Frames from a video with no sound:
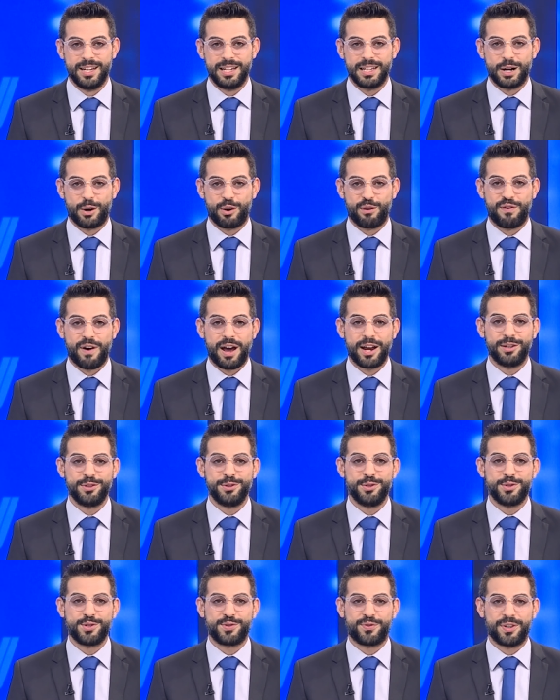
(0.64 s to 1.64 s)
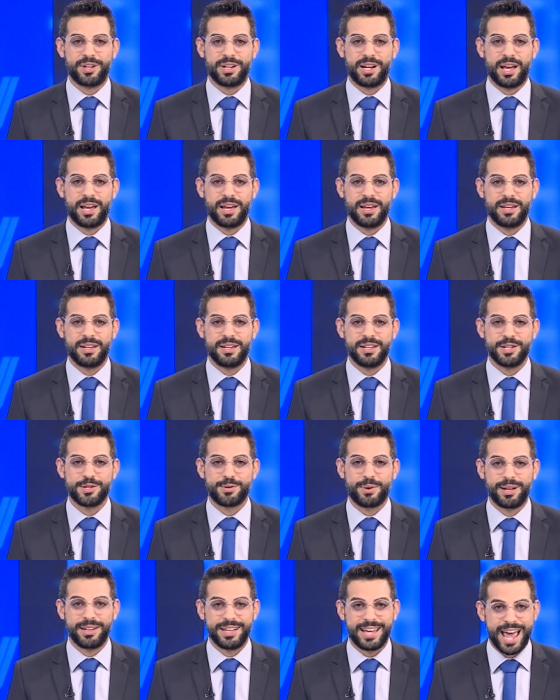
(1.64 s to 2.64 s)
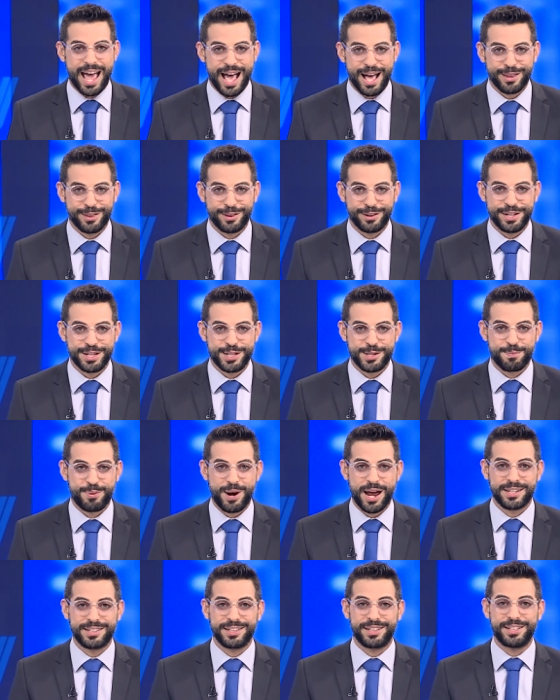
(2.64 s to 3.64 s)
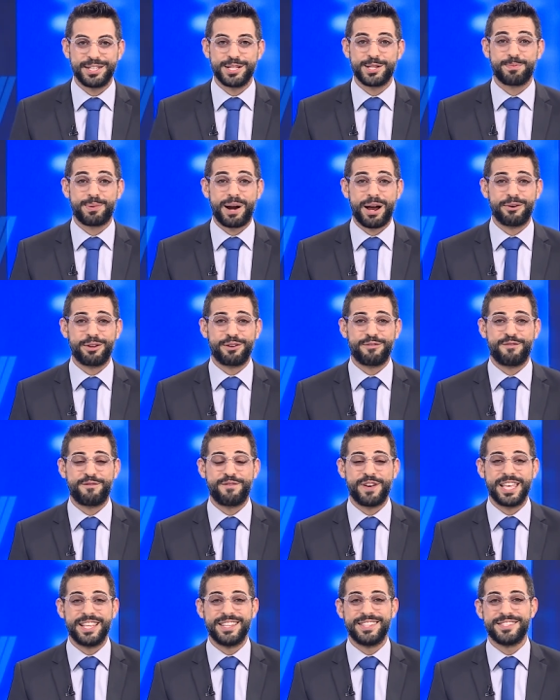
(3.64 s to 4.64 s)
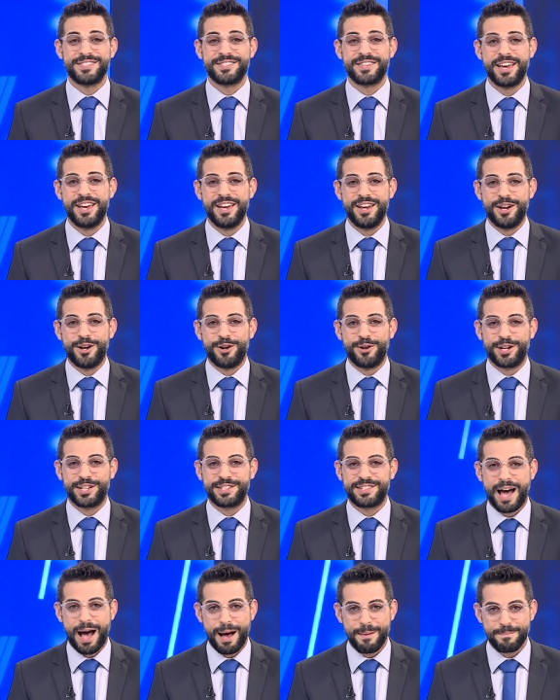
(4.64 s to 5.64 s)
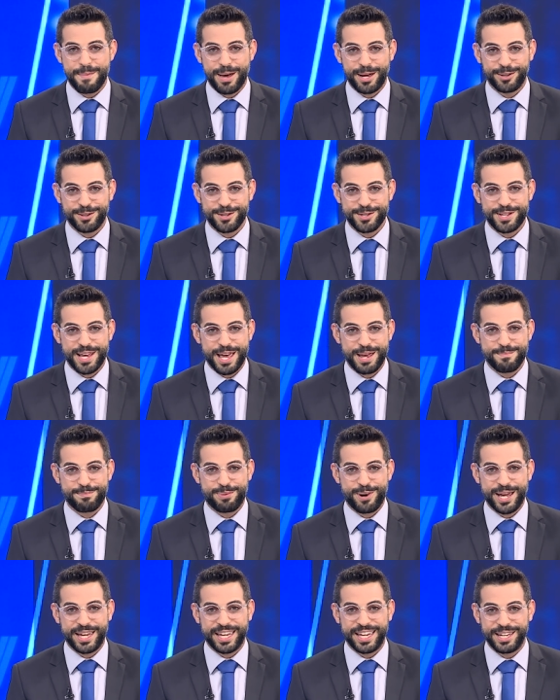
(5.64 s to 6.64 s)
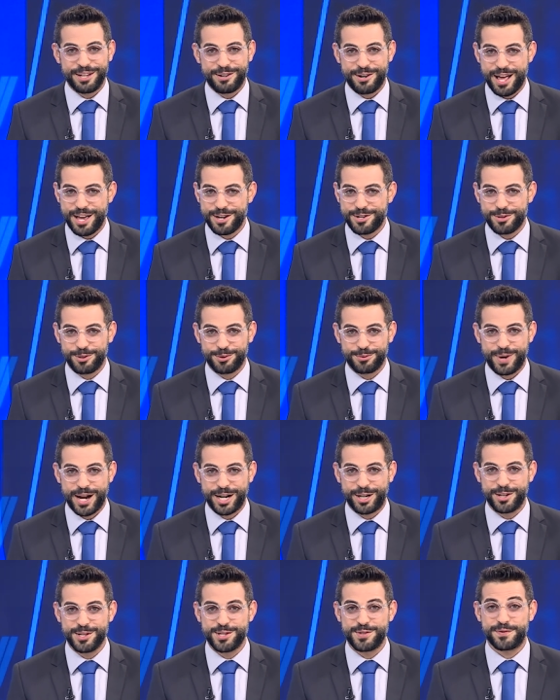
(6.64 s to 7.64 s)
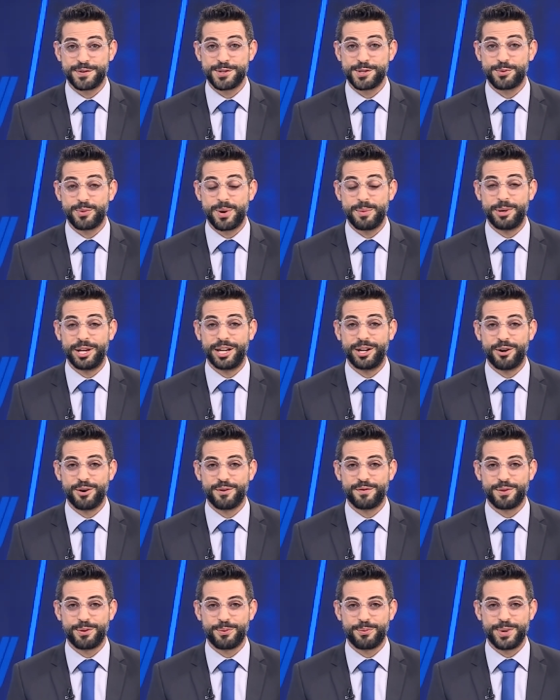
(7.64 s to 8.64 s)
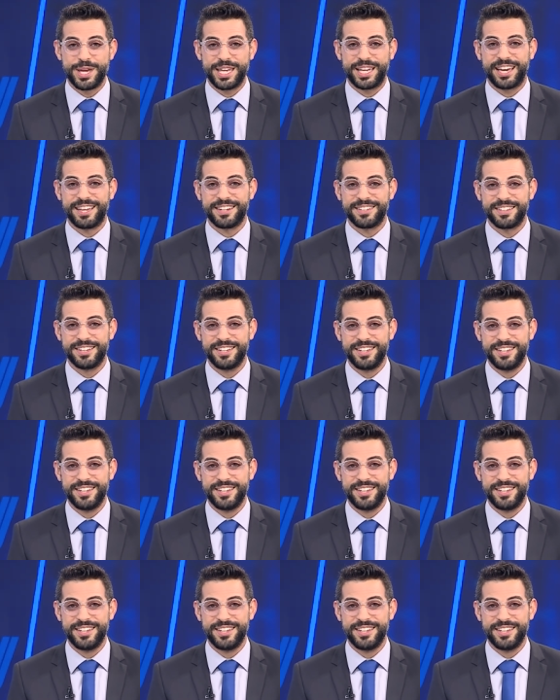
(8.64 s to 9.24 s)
Now, our final news for today, Israeli athletes practically sprouting fins, earning top medals and breaking international records for swimming over the weekend.